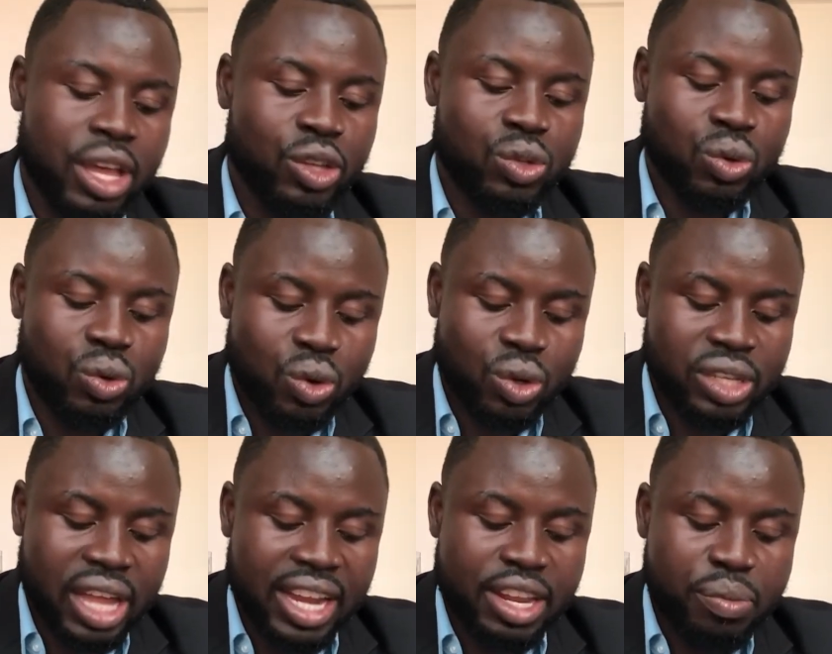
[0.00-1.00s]
So those
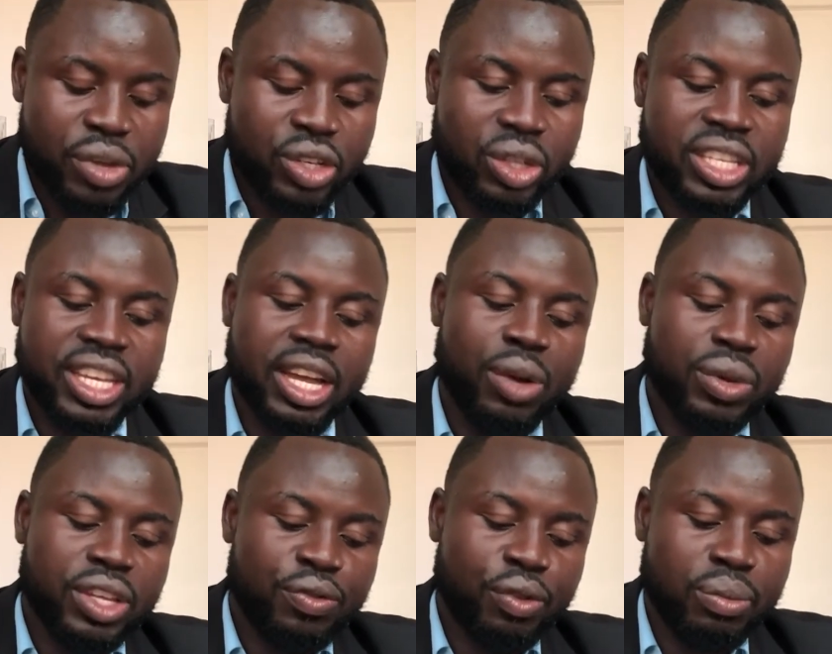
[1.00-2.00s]
are the major
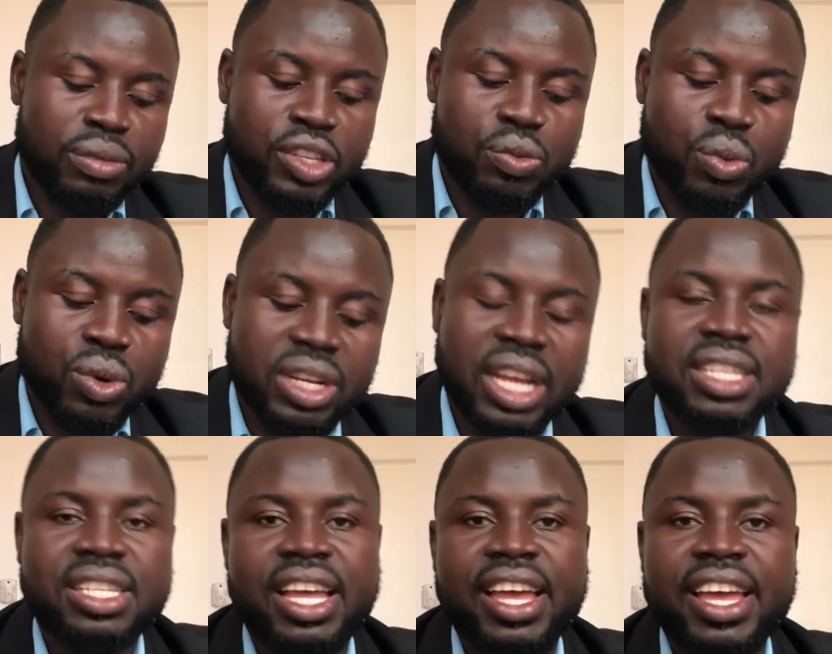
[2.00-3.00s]
takeaways from this book
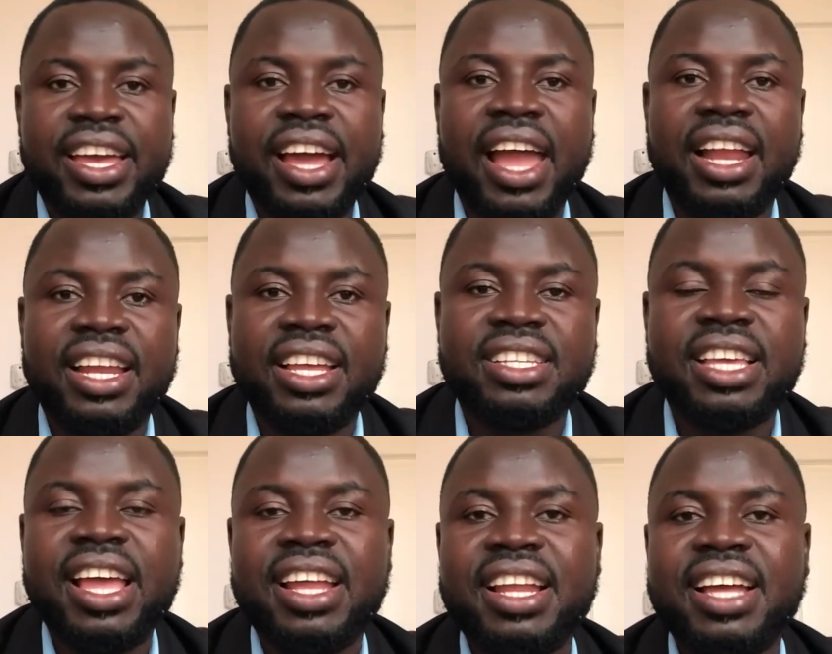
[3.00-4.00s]
that I learned.
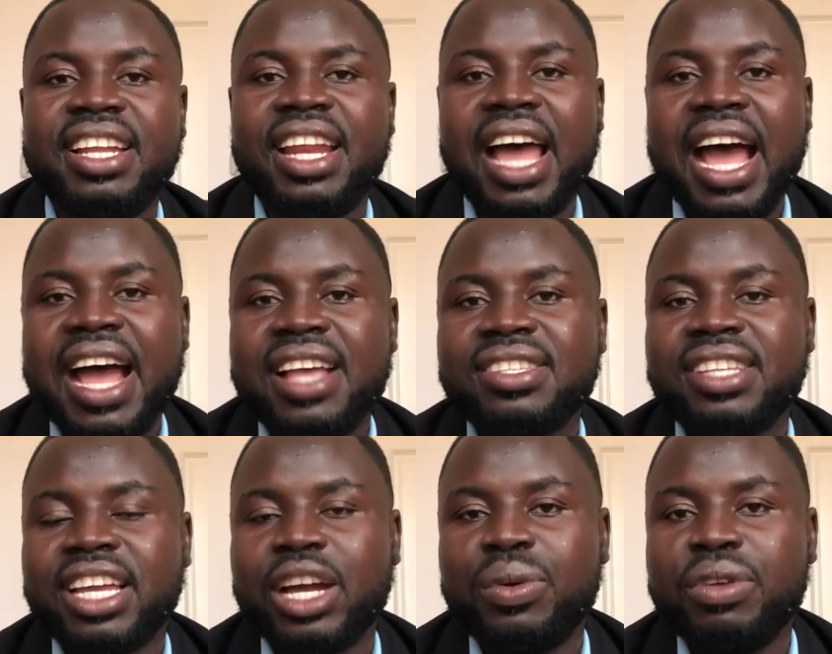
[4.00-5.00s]
Now the last
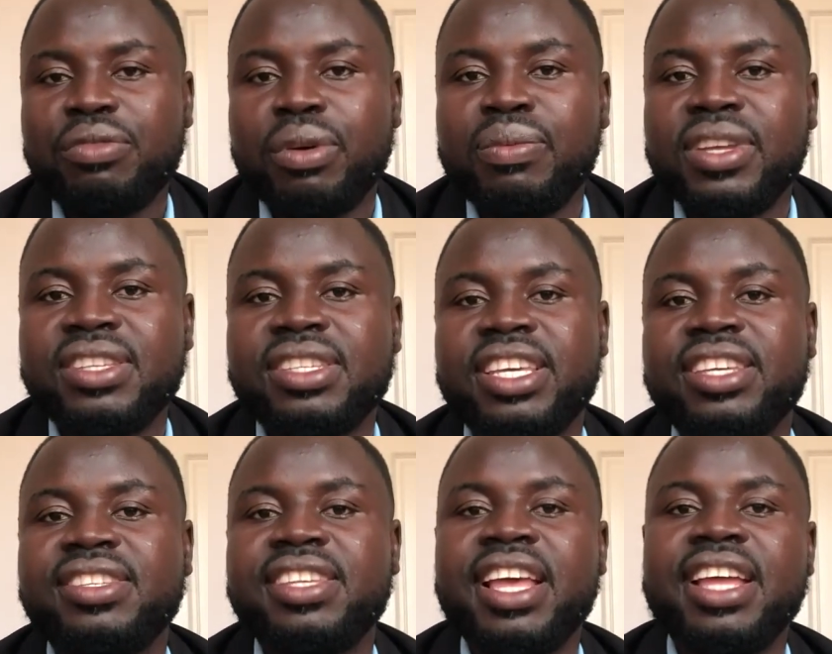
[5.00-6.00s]
takeaway from this
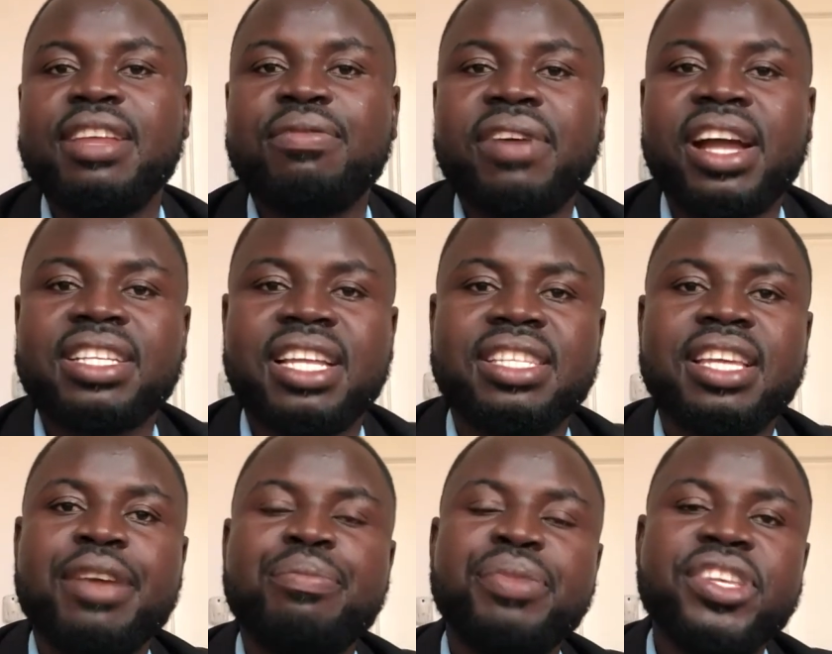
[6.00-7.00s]
is the fact that
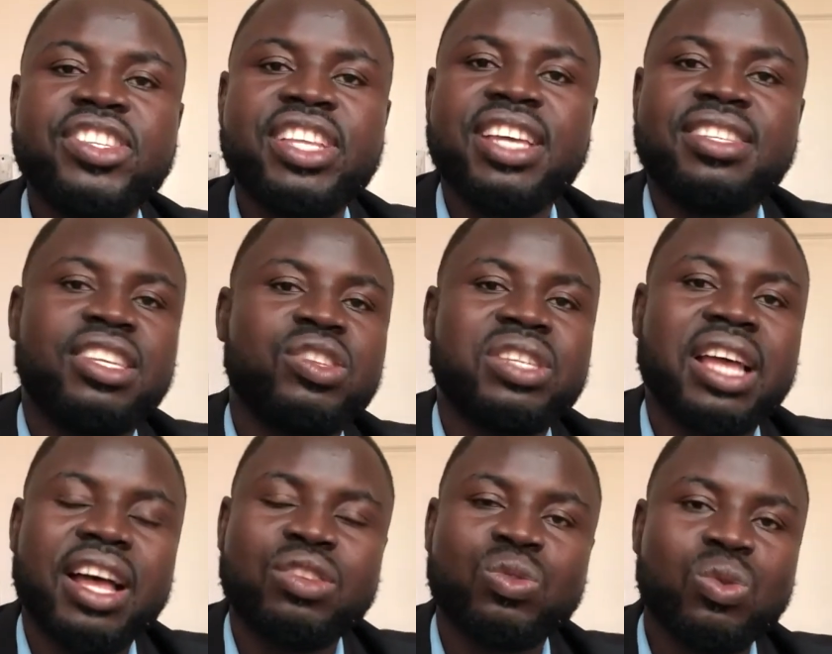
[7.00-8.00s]
business
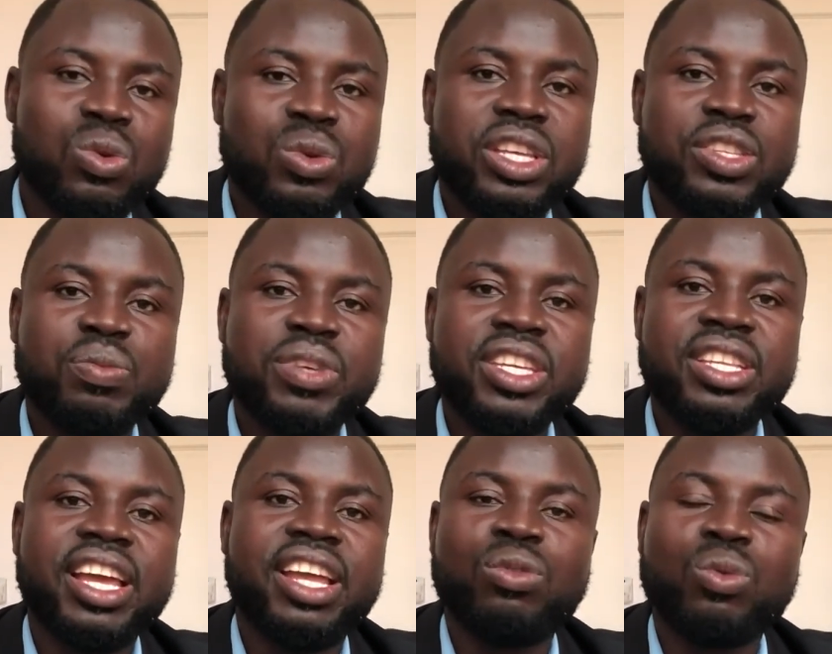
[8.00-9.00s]
has always been
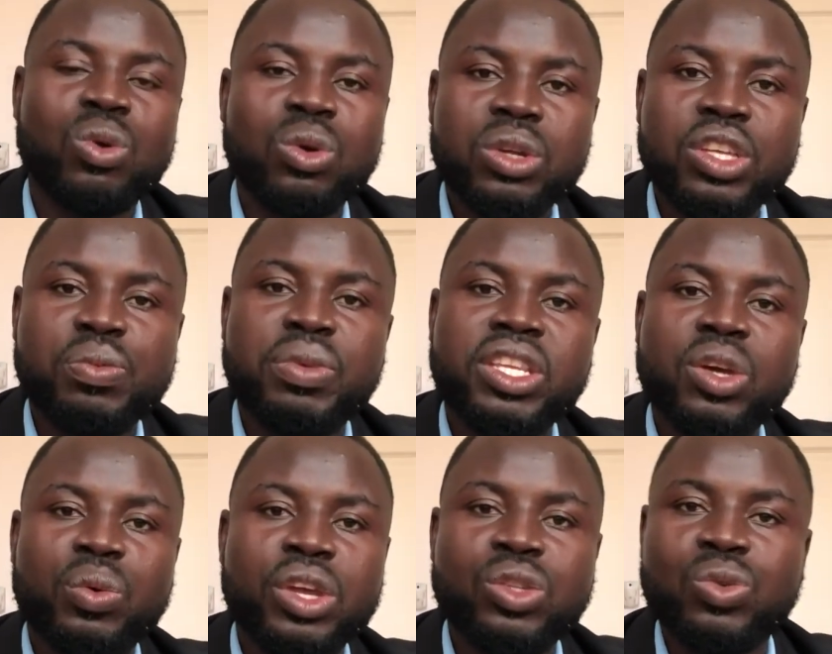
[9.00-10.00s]
and will always be the
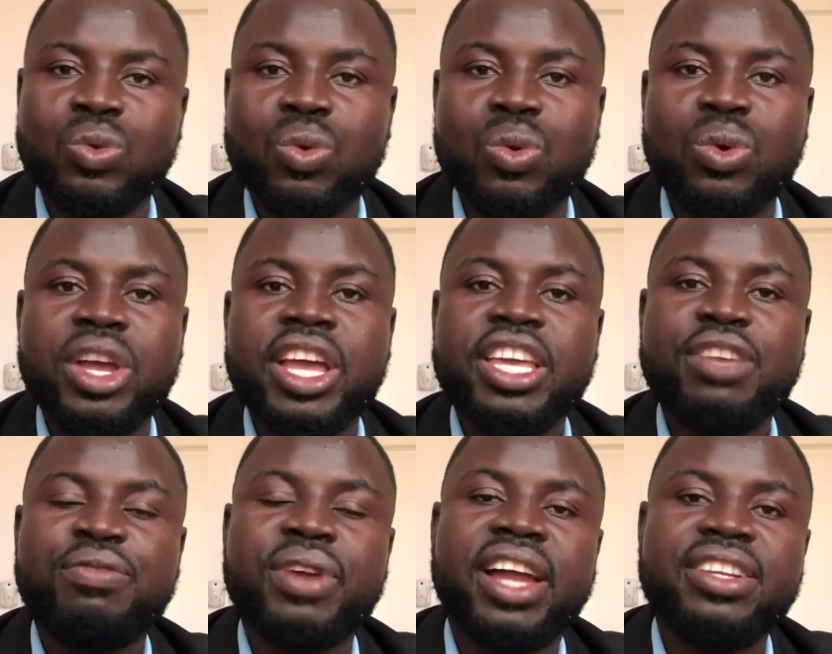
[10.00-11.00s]
way to go
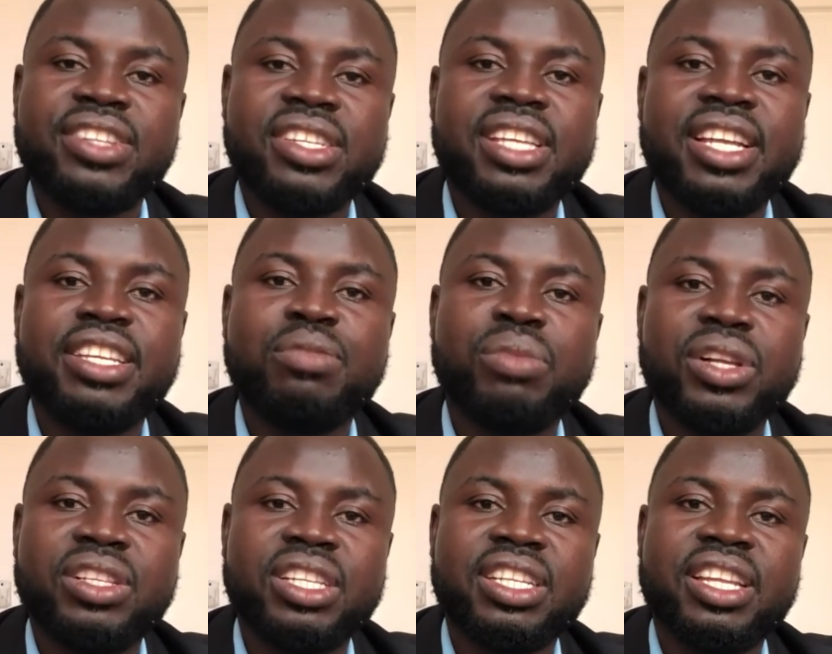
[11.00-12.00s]
if you are interested in
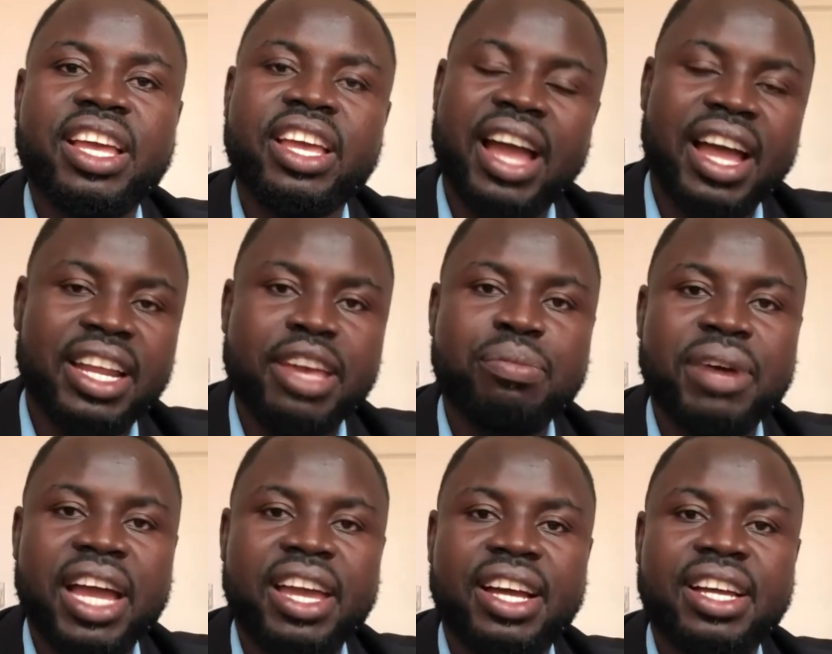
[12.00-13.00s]
building an
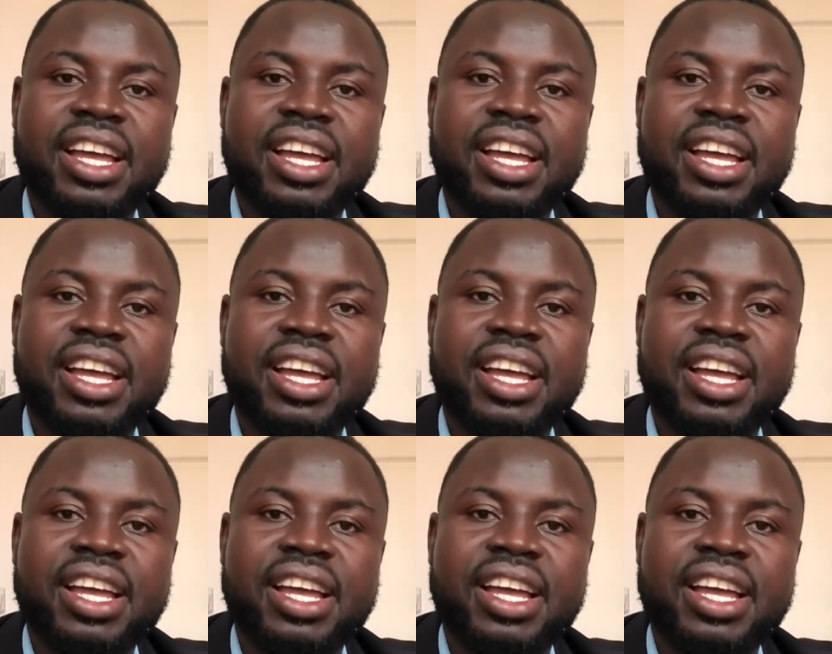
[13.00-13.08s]
empire.